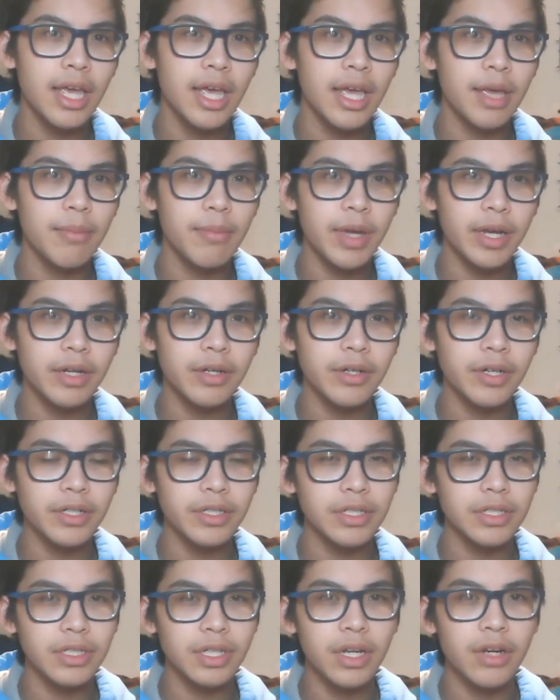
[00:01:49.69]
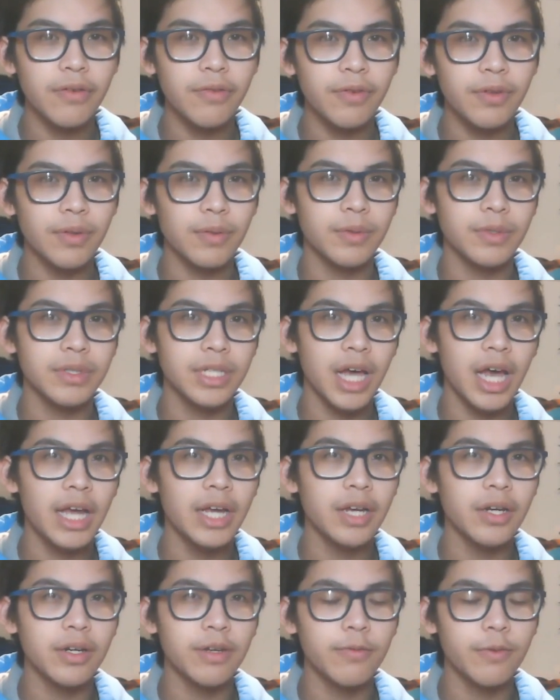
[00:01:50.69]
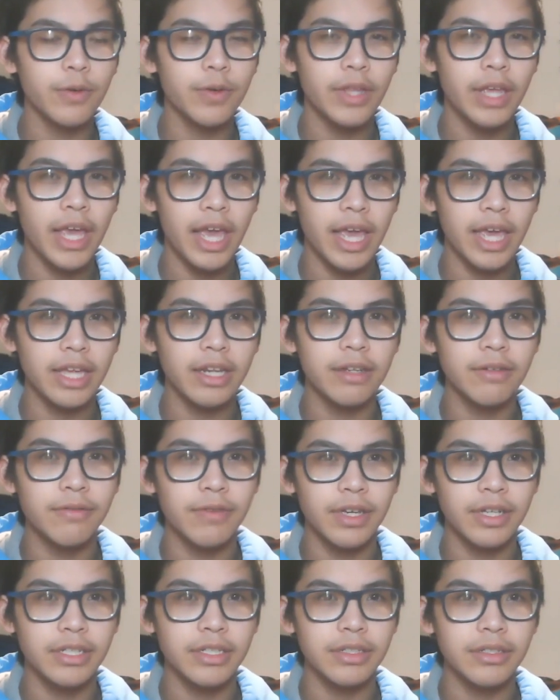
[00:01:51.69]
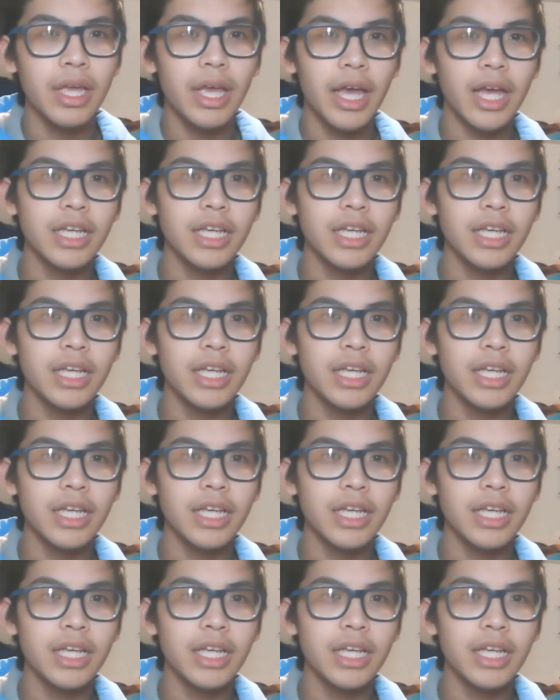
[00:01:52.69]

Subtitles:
and Mega Rex is there for the retire and for the hand advantage.